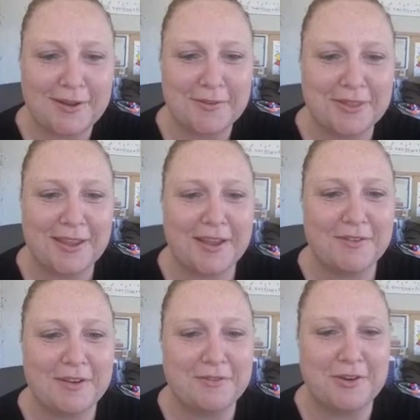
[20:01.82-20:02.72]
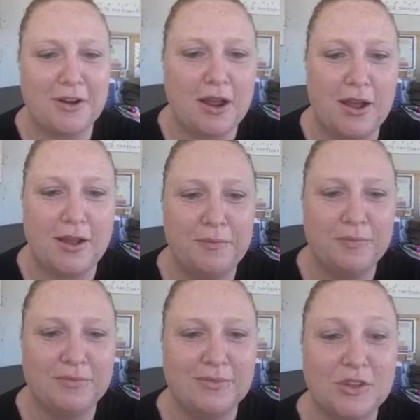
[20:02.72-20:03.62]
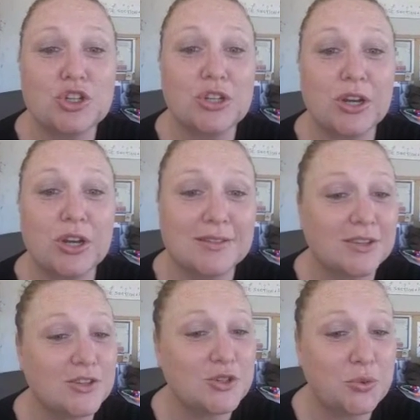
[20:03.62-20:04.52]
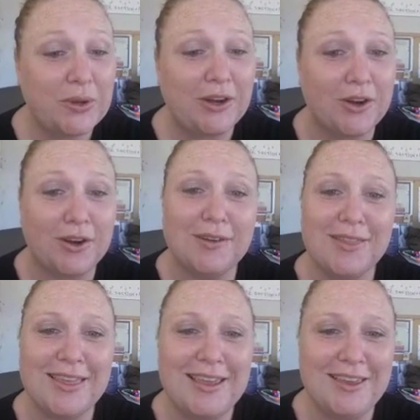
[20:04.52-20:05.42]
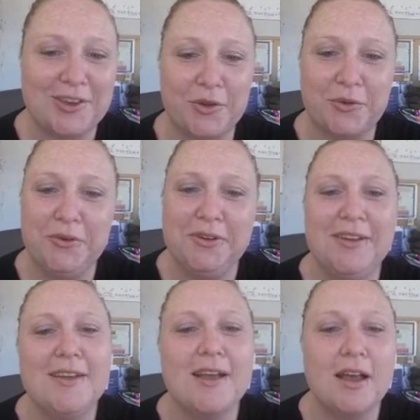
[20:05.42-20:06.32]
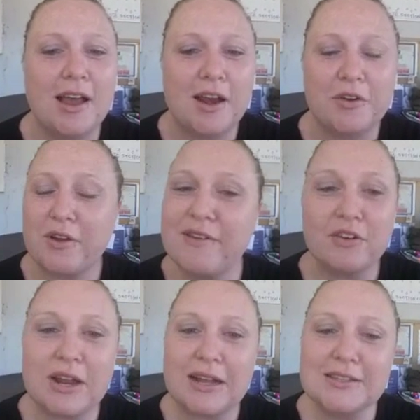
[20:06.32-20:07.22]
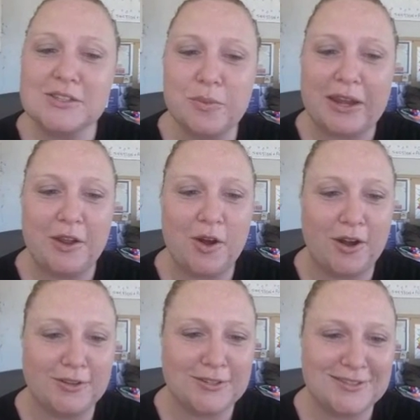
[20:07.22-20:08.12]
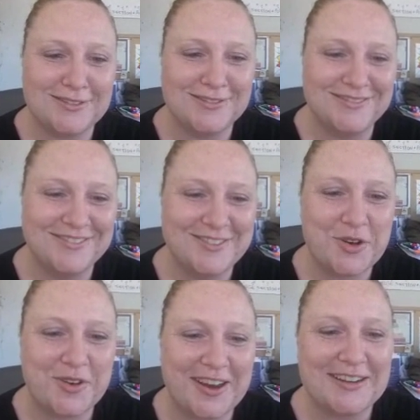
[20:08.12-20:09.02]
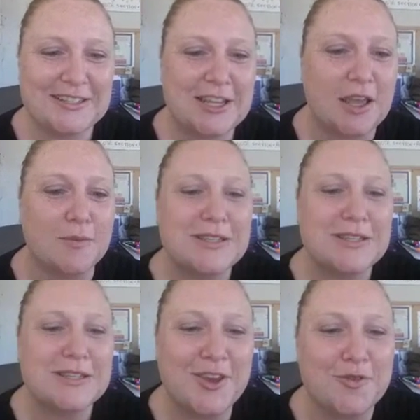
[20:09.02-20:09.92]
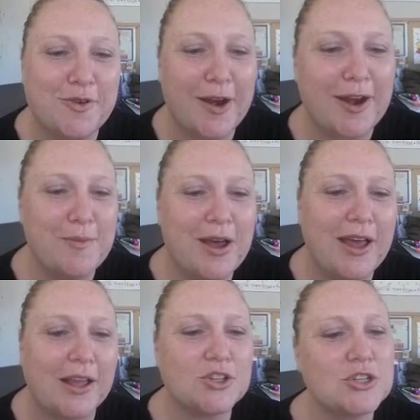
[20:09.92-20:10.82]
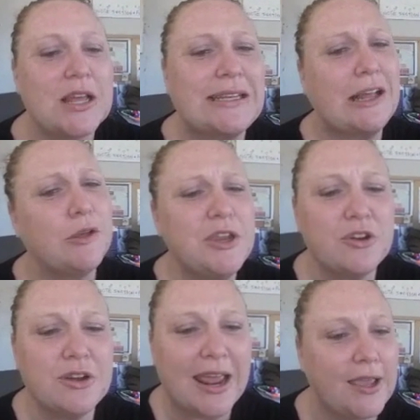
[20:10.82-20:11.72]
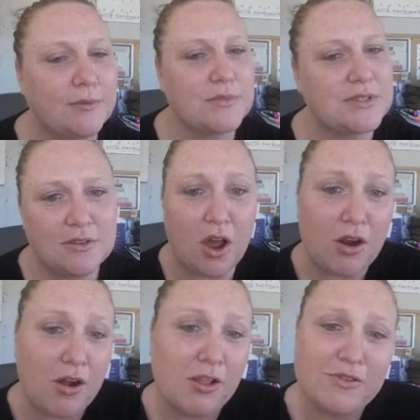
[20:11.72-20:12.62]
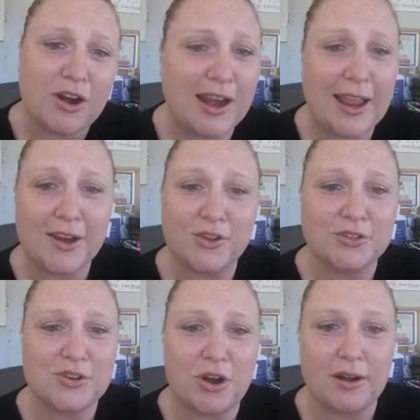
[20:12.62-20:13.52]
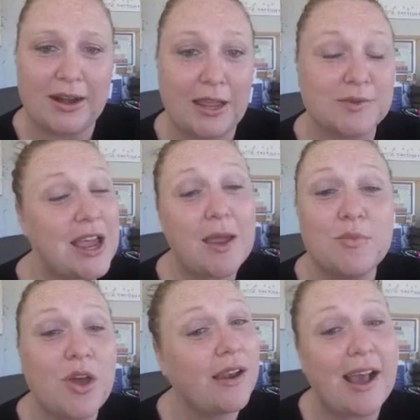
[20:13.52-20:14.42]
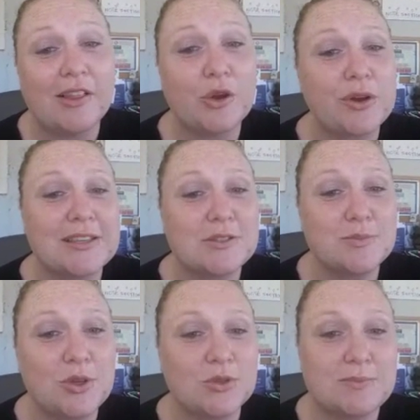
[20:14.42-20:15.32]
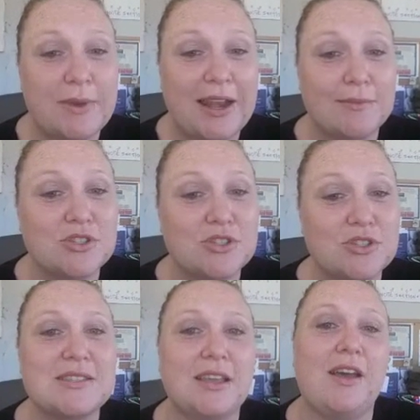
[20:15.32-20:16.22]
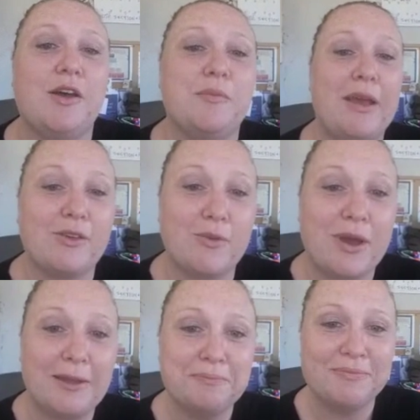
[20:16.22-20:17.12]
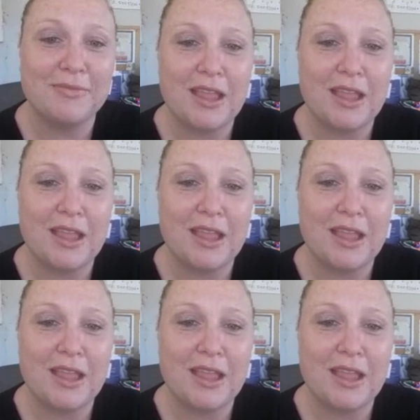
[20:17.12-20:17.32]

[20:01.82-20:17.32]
I don't think I've ever, sharing this on Twitter. Thank you. I've never had so many hearts. Great tips. Thank you very much. Tell me your names. Not all of our handles are our names. I'm not Allegria's Muse. My name is Jessica, by the way.